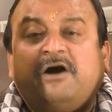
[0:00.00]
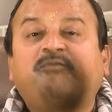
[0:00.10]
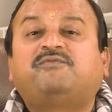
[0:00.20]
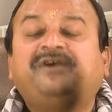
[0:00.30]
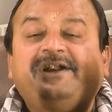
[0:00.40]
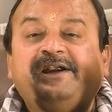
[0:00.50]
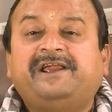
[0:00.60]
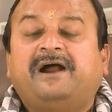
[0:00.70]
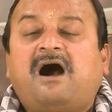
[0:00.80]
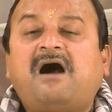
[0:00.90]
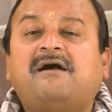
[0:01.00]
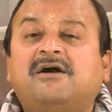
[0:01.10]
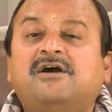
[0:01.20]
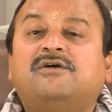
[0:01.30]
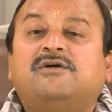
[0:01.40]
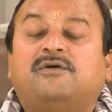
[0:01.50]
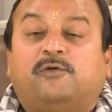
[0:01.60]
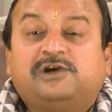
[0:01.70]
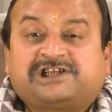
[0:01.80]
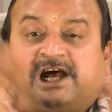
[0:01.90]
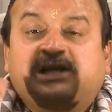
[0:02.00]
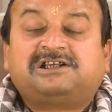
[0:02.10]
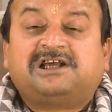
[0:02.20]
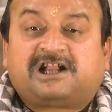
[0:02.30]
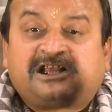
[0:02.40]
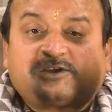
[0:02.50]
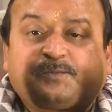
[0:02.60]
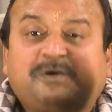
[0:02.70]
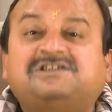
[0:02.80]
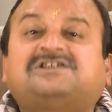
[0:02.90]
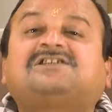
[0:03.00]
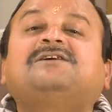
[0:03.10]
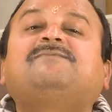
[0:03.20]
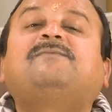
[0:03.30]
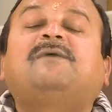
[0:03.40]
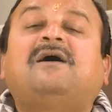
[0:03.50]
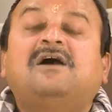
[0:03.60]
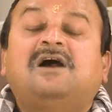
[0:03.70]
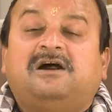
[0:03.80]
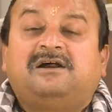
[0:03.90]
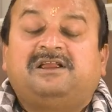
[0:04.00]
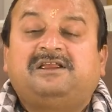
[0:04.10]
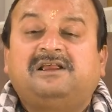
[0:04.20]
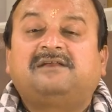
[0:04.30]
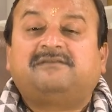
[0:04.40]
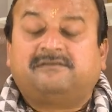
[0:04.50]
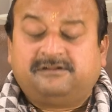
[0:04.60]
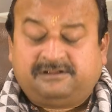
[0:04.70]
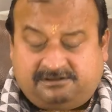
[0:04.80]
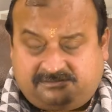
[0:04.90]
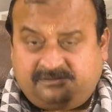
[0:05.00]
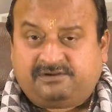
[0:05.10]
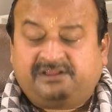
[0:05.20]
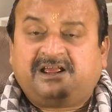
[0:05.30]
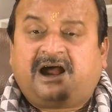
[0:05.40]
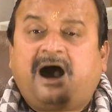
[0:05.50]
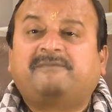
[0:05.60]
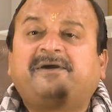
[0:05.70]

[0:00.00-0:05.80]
of India, which has a responsible, they have